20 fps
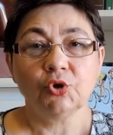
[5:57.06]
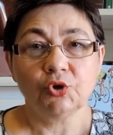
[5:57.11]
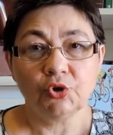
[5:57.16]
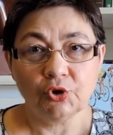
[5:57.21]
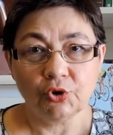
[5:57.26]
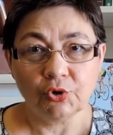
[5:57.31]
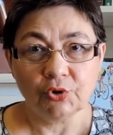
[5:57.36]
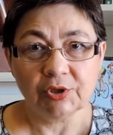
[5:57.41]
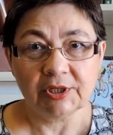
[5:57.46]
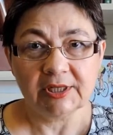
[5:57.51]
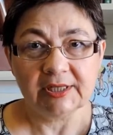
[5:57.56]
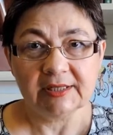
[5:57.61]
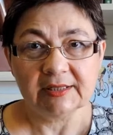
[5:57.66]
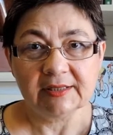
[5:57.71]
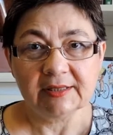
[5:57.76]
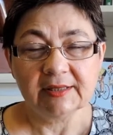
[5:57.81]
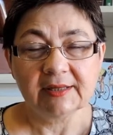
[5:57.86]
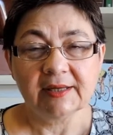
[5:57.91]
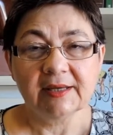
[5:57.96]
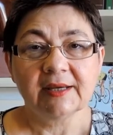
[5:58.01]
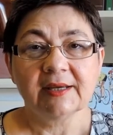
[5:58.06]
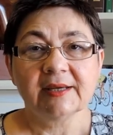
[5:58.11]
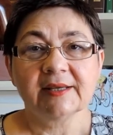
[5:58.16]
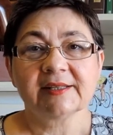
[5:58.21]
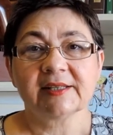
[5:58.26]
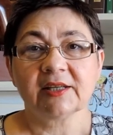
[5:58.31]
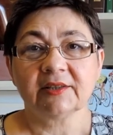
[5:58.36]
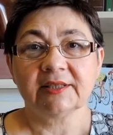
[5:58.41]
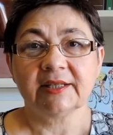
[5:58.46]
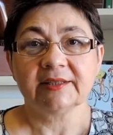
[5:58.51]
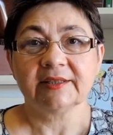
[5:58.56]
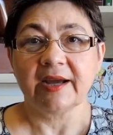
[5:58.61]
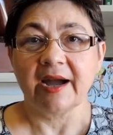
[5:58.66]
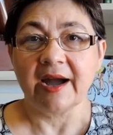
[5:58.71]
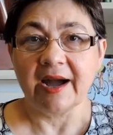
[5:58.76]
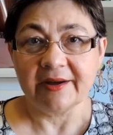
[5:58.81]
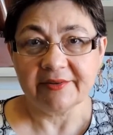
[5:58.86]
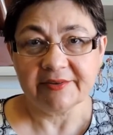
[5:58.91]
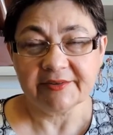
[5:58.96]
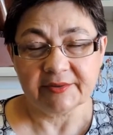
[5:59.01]
You do it so
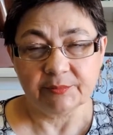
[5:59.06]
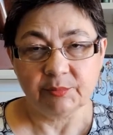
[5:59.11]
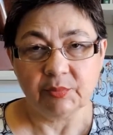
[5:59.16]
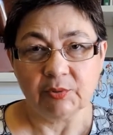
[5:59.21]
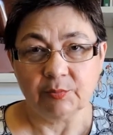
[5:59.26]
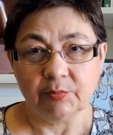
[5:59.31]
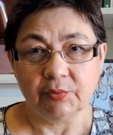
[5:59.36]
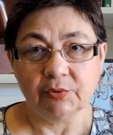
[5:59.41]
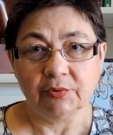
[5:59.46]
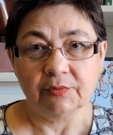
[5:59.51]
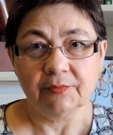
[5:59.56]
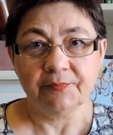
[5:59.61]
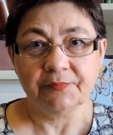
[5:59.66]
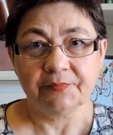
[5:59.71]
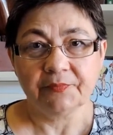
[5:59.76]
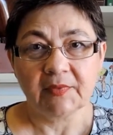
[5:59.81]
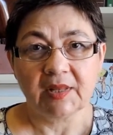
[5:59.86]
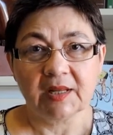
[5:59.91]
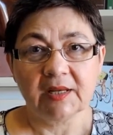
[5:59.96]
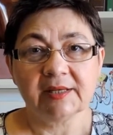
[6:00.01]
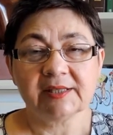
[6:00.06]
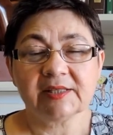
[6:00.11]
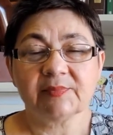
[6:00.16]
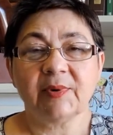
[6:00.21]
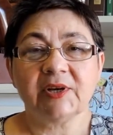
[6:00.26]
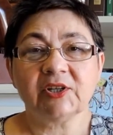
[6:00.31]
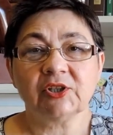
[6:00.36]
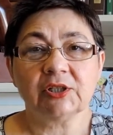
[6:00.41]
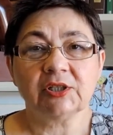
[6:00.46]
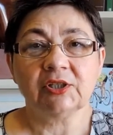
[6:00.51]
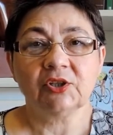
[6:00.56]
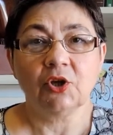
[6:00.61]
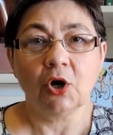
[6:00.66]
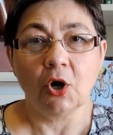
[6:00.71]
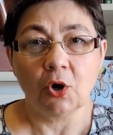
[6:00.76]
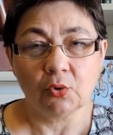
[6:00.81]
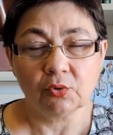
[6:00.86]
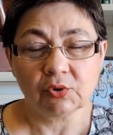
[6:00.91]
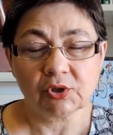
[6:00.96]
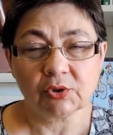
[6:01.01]
that other people, especially
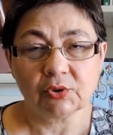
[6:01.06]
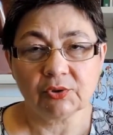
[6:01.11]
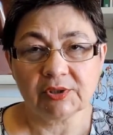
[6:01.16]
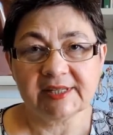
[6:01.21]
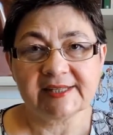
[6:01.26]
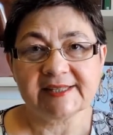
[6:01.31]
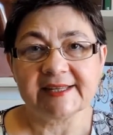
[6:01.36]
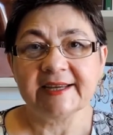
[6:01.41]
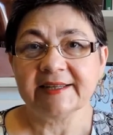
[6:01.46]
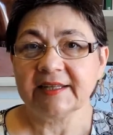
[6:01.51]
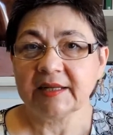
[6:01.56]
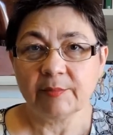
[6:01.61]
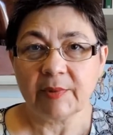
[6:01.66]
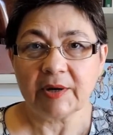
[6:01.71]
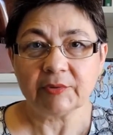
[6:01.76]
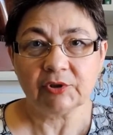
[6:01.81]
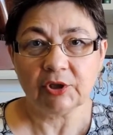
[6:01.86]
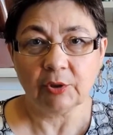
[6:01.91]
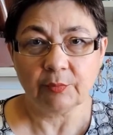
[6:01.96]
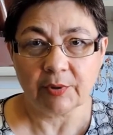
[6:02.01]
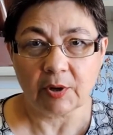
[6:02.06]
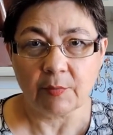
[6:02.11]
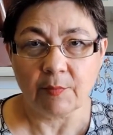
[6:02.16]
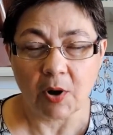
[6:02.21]
those who decide about your